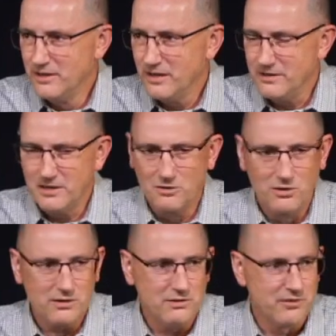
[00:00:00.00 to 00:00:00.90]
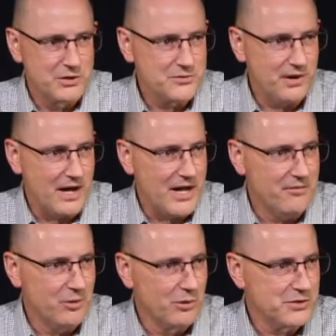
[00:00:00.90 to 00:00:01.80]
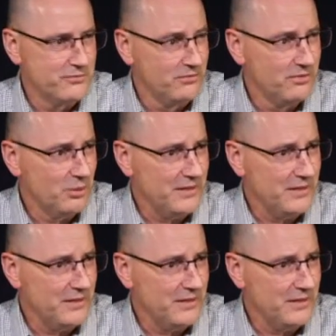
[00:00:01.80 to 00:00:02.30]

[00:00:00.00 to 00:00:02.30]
And then look in verse 5 at what